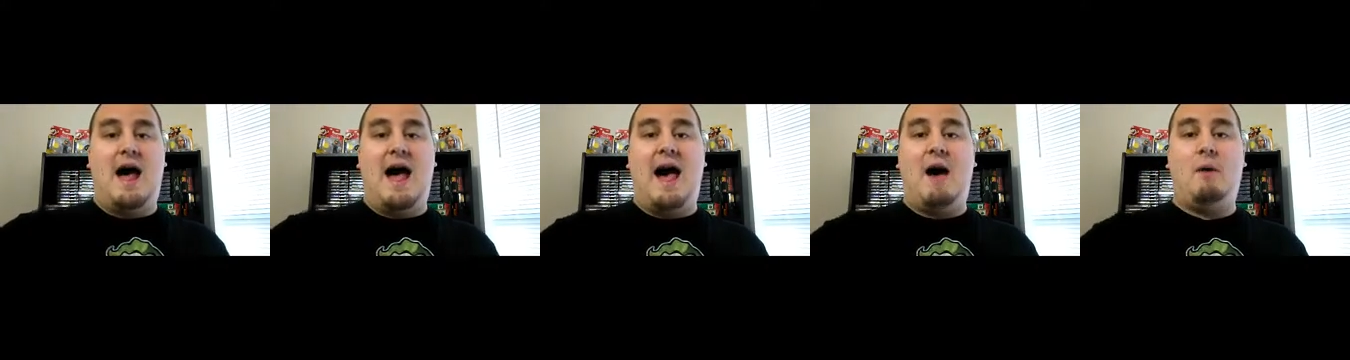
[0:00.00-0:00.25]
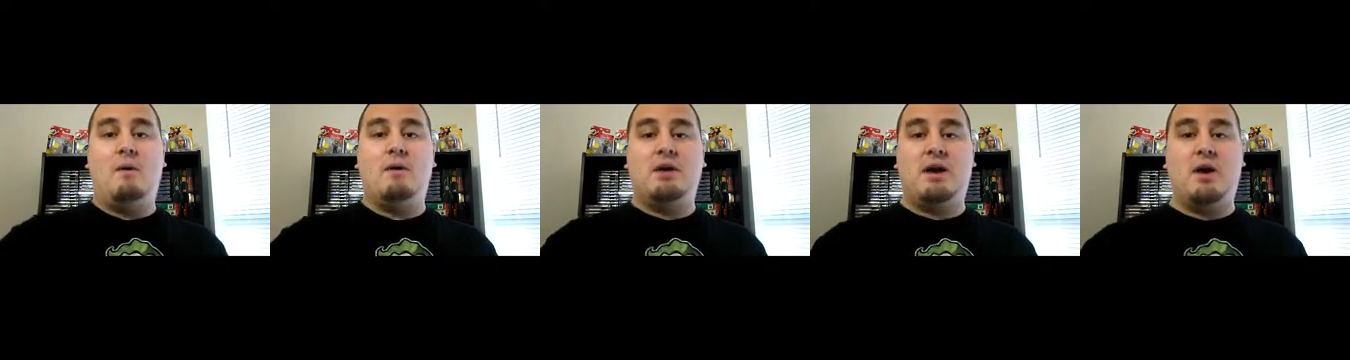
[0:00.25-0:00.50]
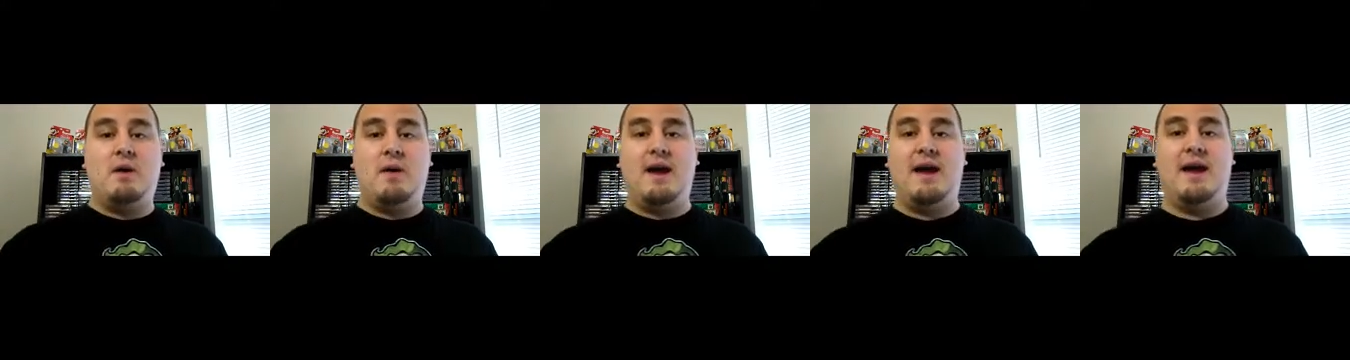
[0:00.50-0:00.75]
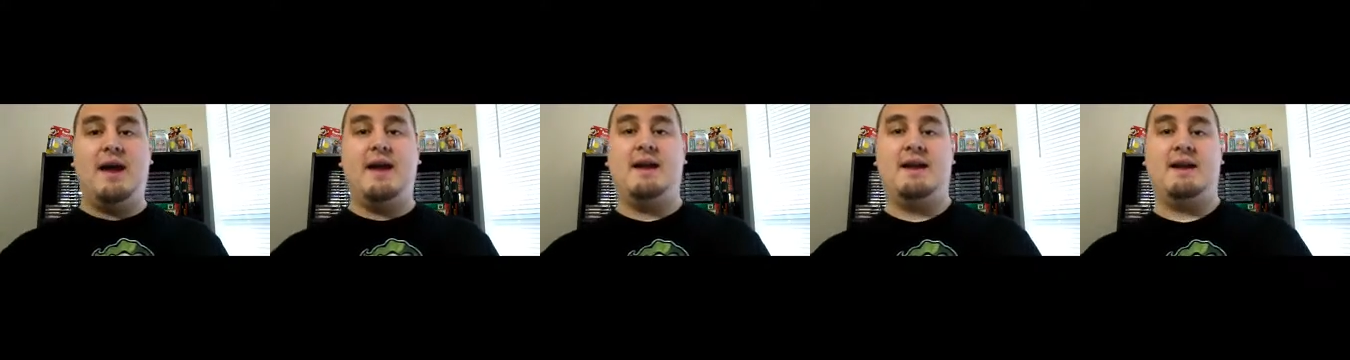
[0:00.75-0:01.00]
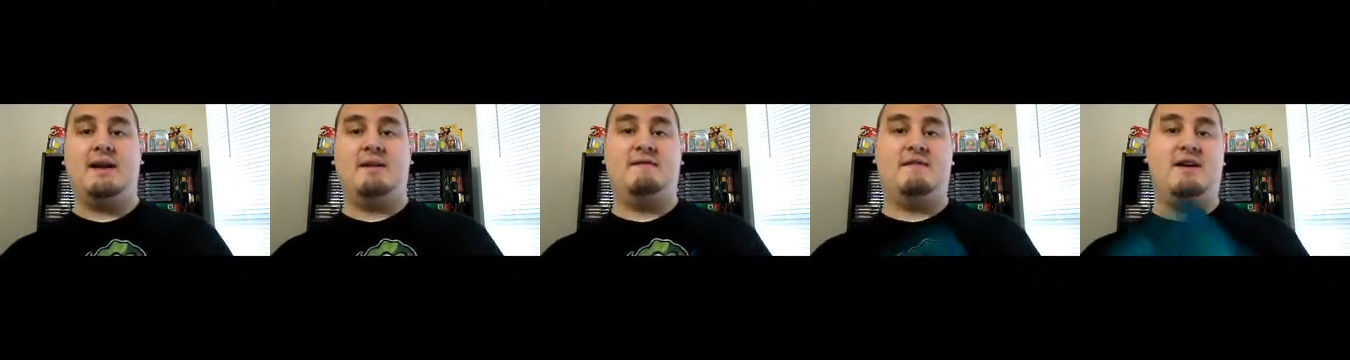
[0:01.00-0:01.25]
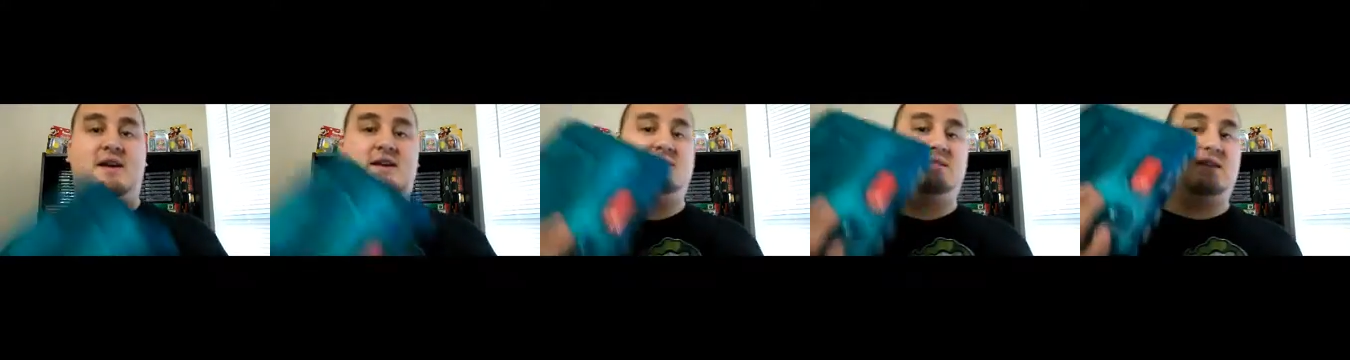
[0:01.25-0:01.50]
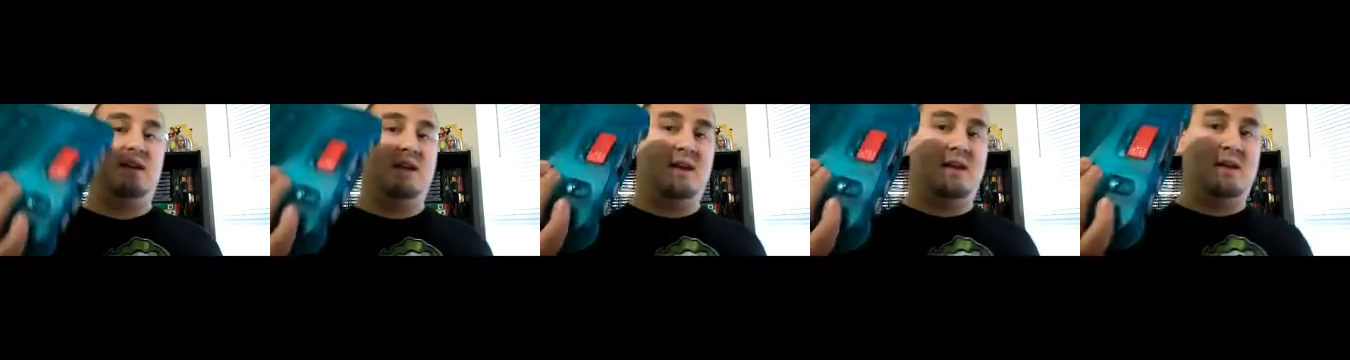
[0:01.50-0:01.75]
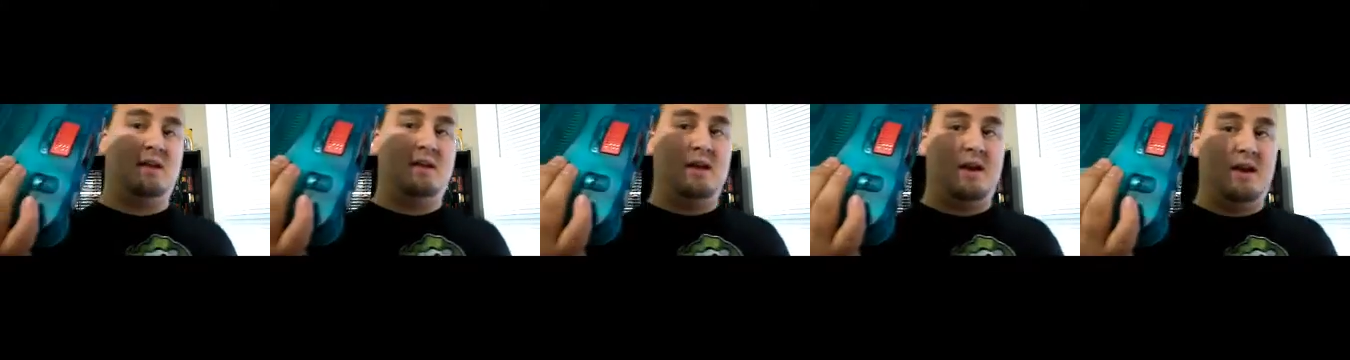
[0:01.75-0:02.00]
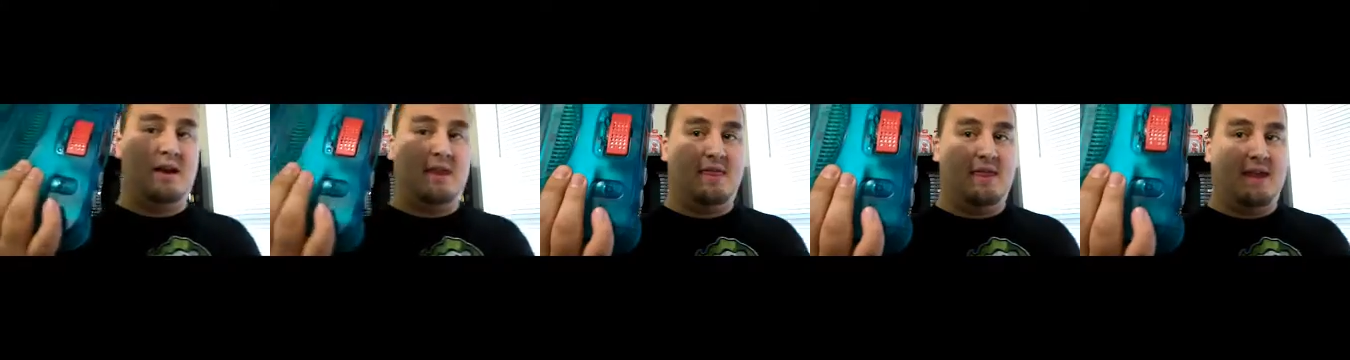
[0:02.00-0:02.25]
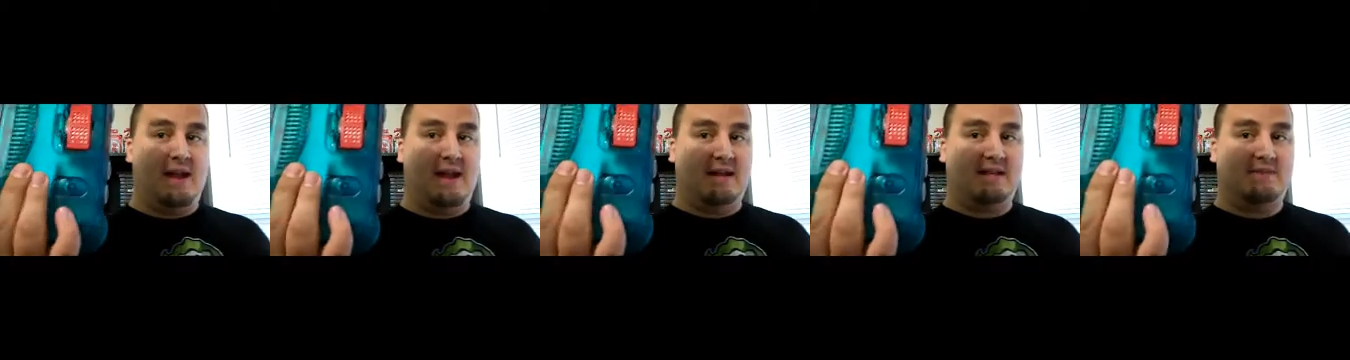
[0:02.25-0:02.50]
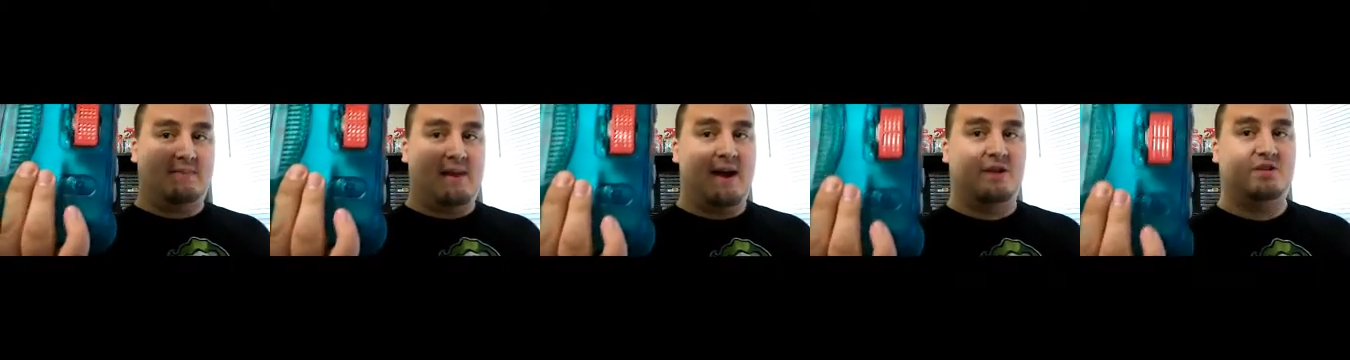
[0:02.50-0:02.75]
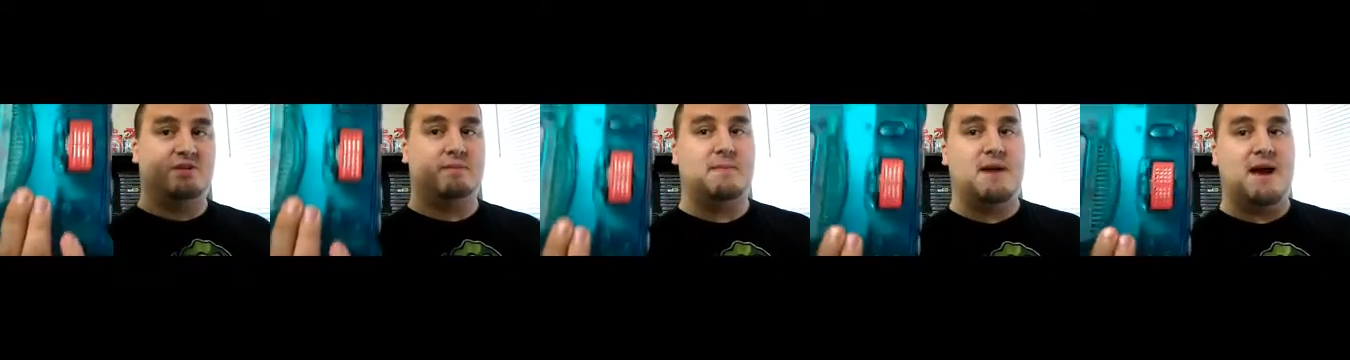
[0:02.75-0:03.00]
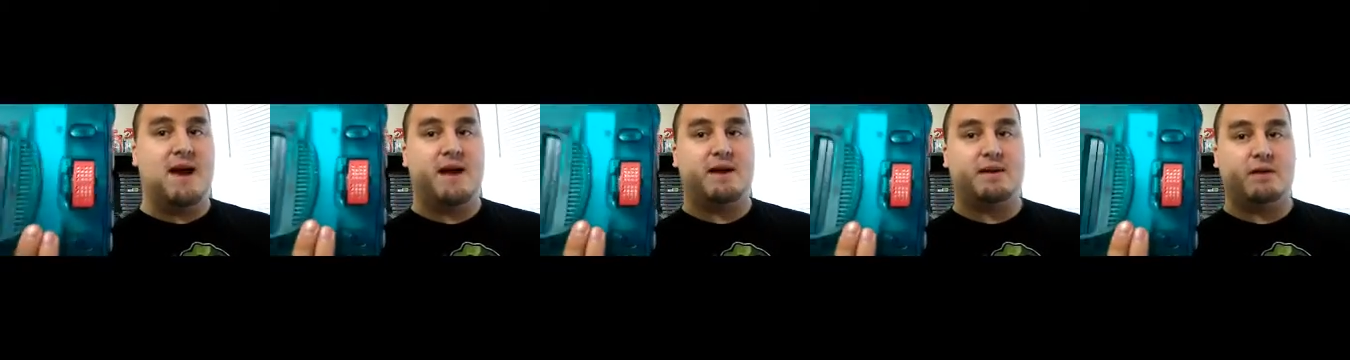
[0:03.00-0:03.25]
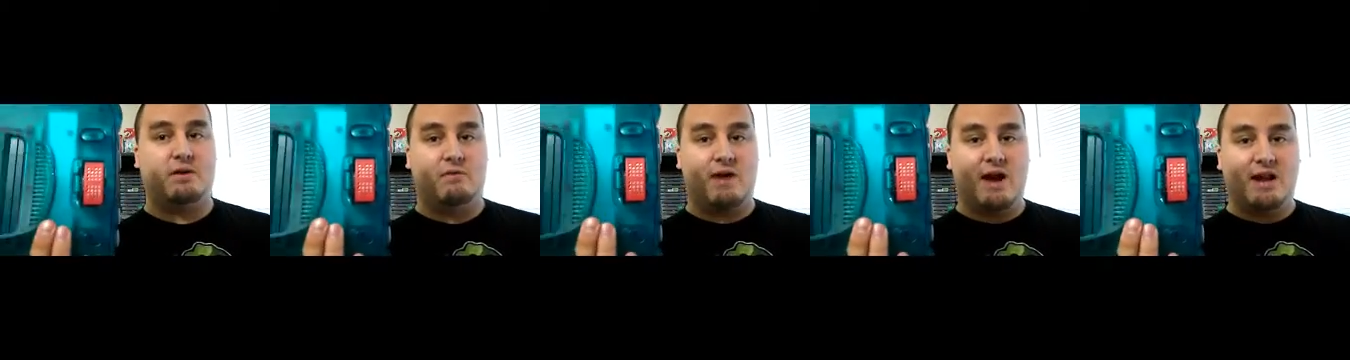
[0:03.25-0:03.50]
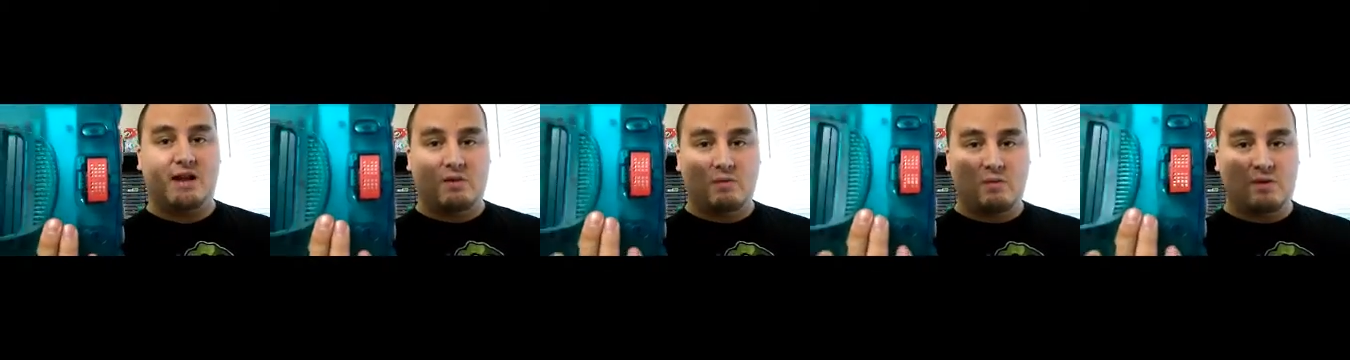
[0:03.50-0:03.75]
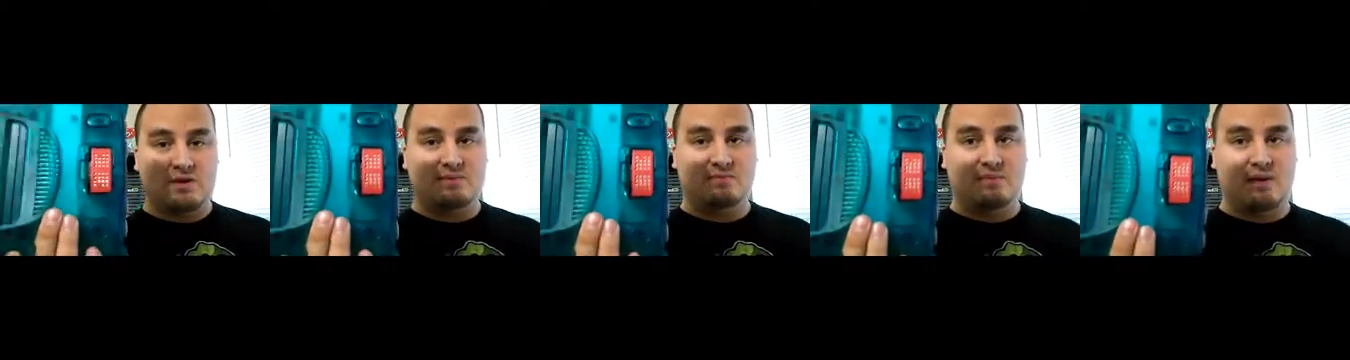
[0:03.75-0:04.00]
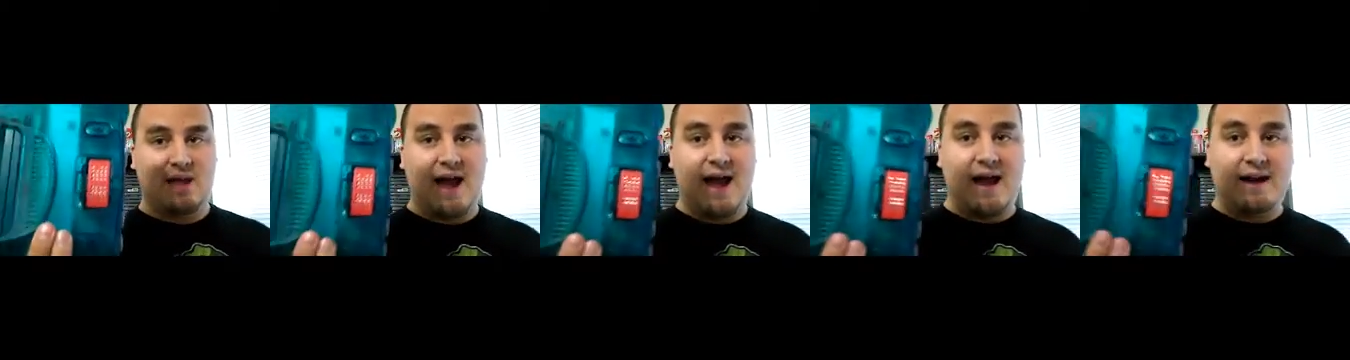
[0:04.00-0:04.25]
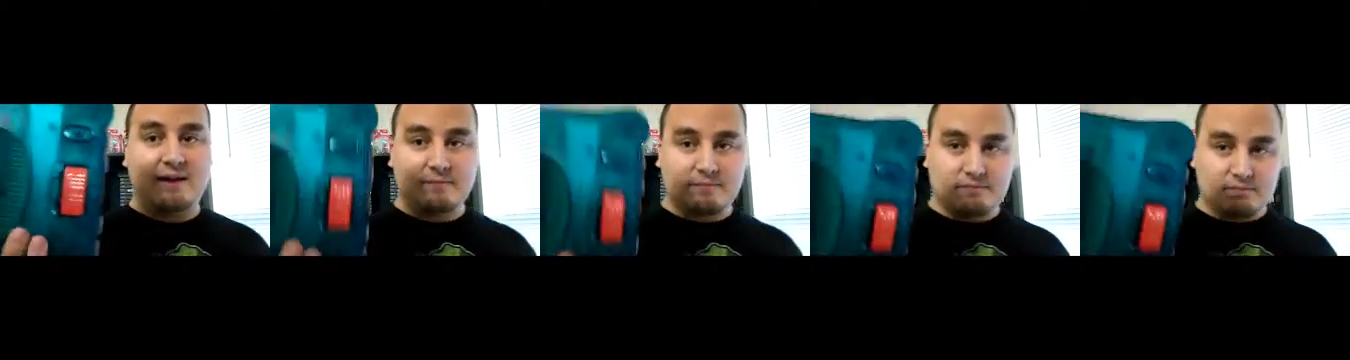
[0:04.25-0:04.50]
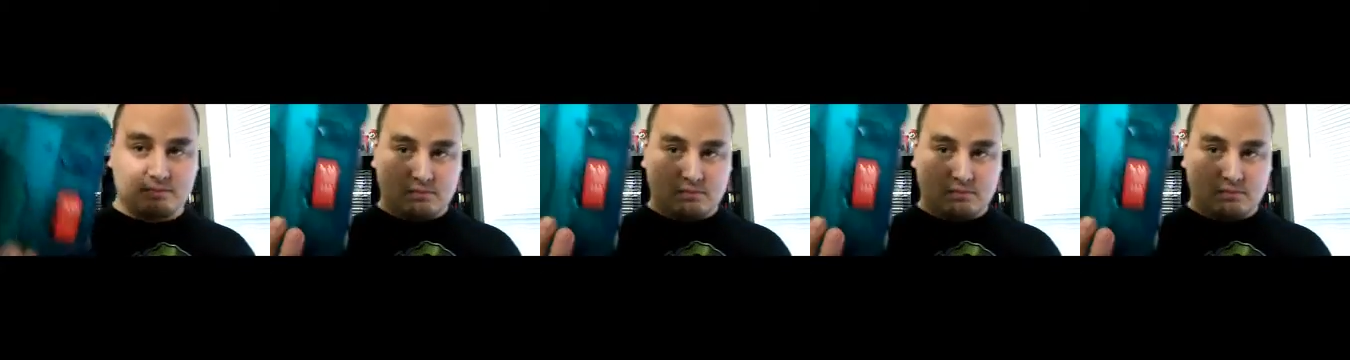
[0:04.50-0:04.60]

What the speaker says: I would go ahead and invest in the expansion pack. The regular one's black,